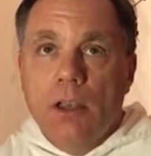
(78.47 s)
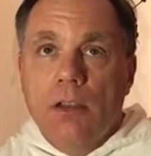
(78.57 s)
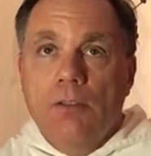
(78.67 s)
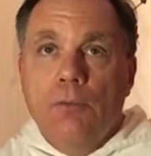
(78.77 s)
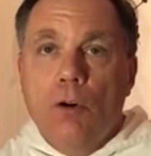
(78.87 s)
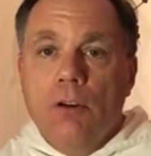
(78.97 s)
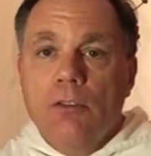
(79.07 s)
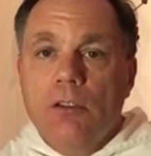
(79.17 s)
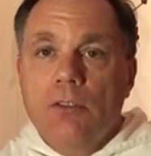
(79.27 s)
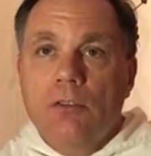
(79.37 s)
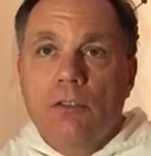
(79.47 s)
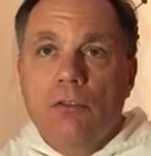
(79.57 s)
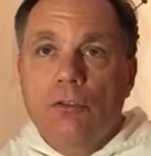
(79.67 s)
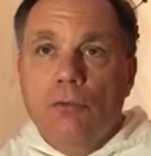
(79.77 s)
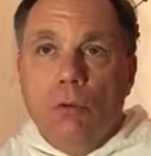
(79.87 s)
His forces
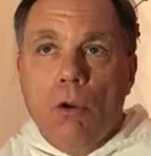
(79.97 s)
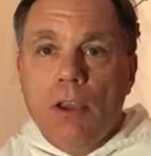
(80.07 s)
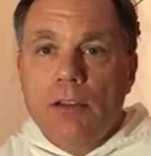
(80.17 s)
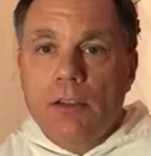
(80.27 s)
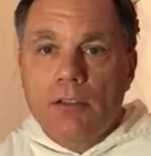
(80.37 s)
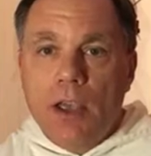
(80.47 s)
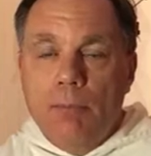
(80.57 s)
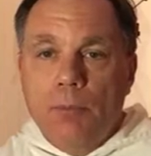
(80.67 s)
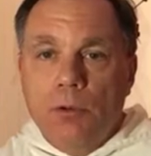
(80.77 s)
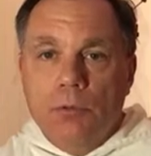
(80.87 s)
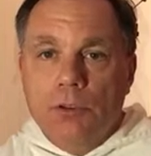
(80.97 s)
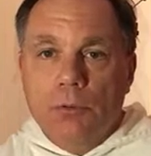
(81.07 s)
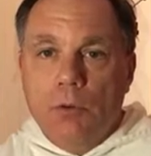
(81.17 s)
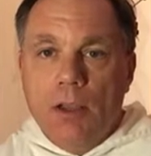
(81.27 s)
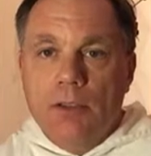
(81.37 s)
destroyed the temple,
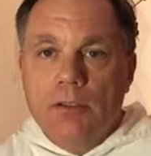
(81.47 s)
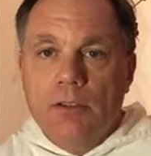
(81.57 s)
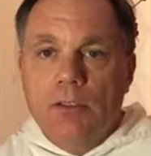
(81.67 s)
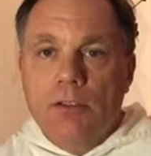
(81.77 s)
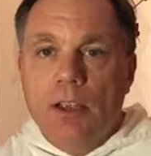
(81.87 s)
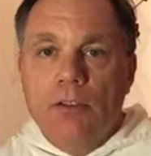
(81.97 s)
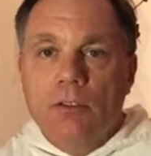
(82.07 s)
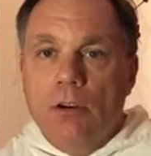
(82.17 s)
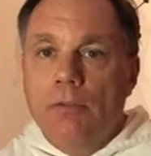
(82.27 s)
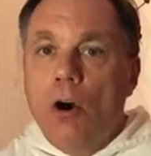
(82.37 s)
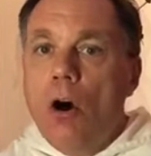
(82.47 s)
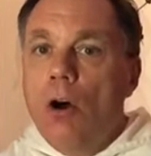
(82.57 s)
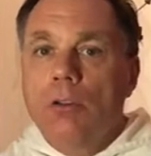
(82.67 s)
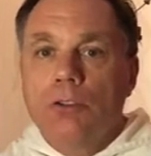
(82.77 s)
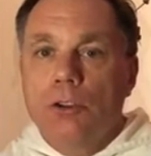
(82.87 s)
which was the center of
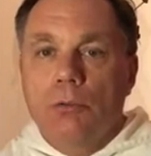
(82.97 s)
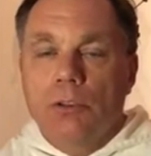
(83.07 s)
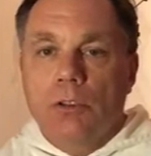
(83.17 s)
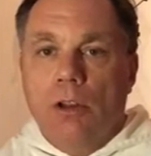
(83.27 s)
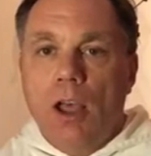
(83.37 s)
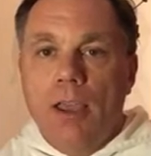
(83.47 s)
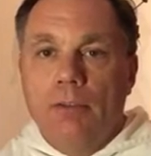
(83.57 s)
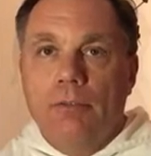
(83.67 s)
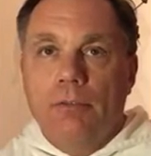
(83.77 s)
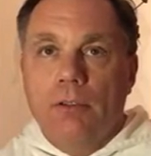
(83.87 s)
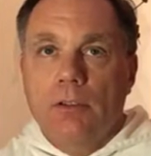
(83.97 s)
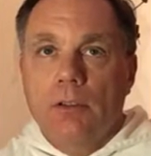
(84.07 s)
all Jewish life.